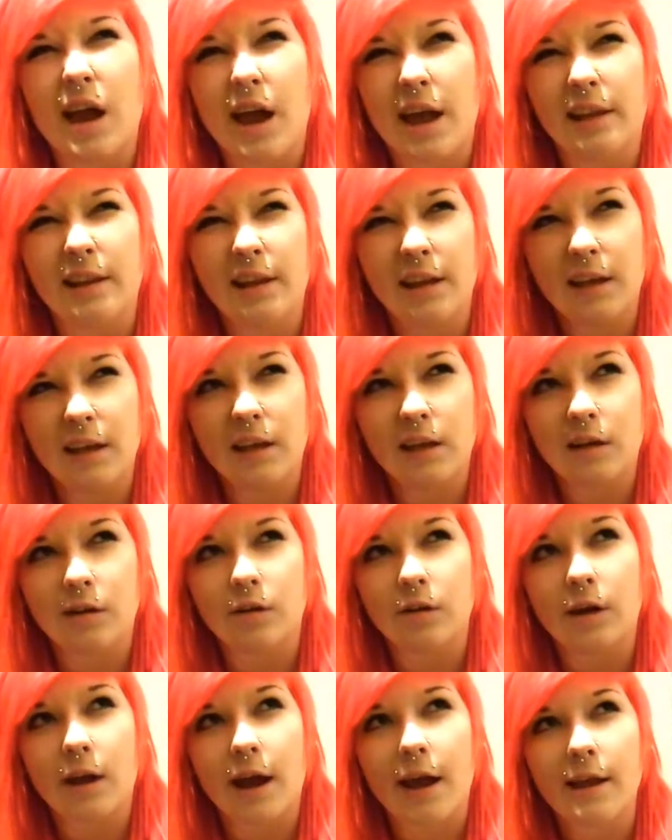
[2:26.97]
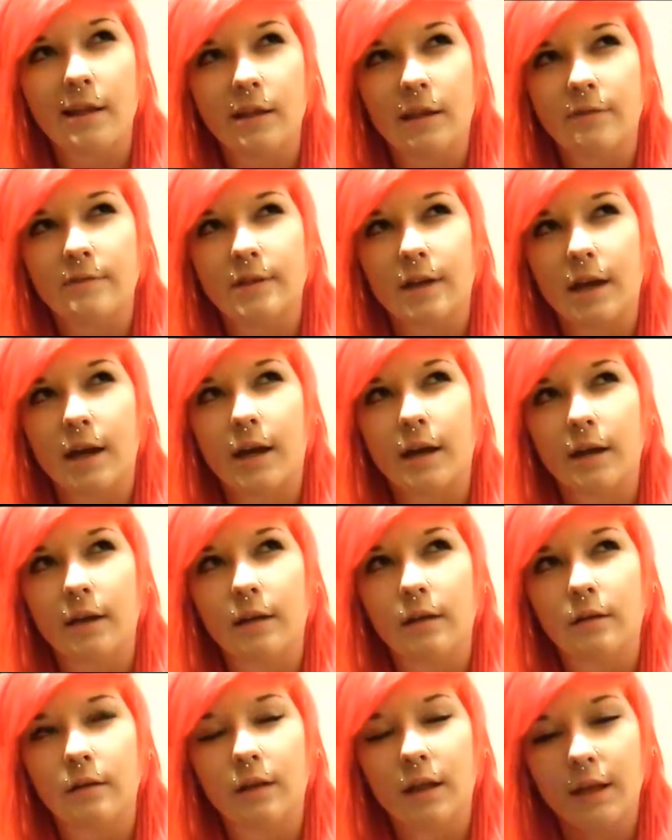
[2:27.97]
highlight, or high lift
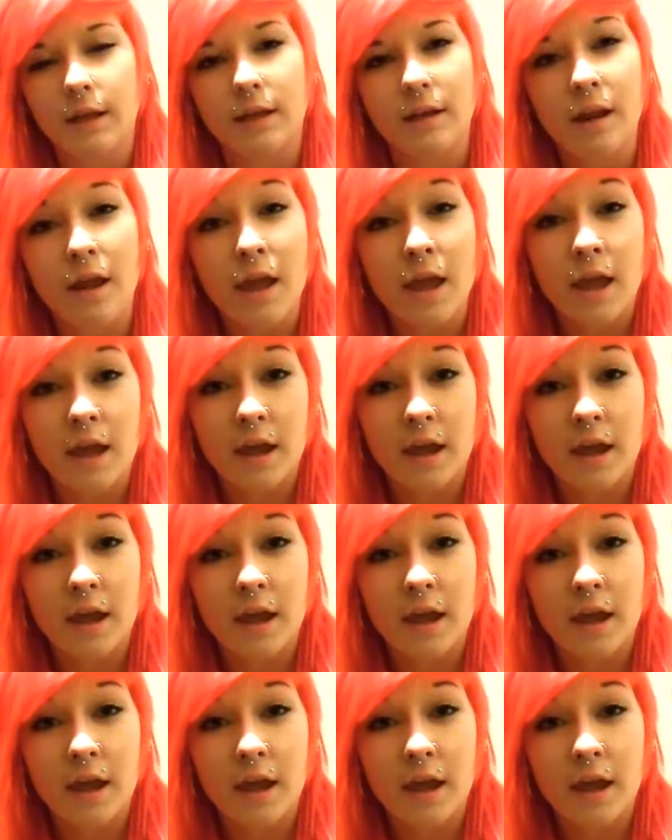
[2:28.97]
highlight.